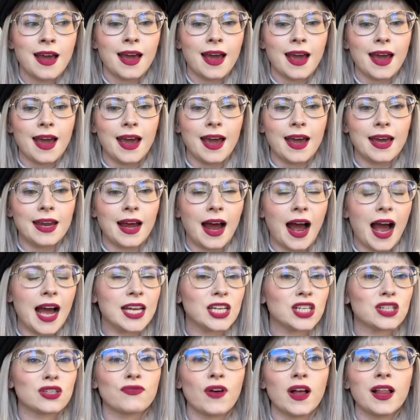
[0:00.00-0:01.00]
and I
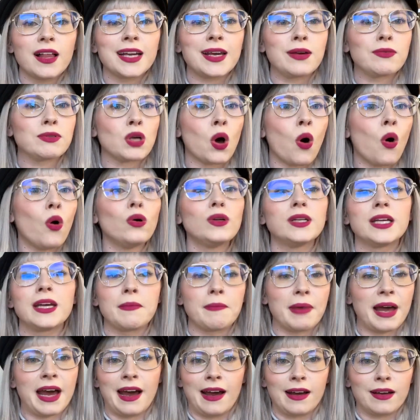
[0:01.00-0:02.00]
just felt like it was holding
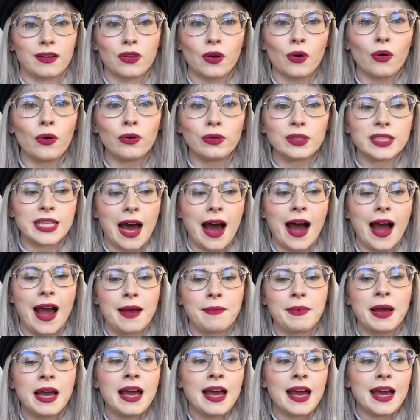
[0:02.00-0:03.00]
back the whole
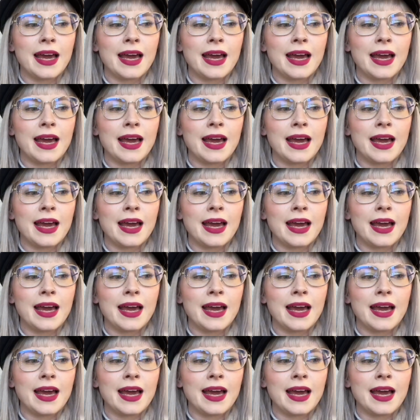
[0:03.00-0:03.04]
time,